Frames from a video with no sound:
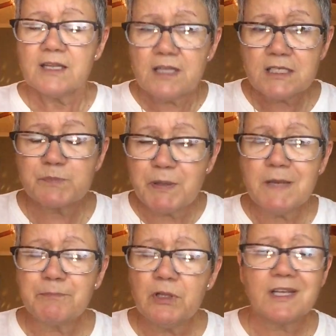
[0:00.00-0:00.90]
these
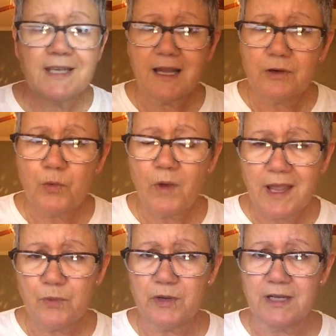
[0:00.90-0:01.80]
people are getting
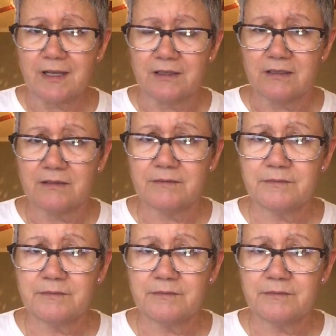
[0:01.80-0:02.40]
away with it.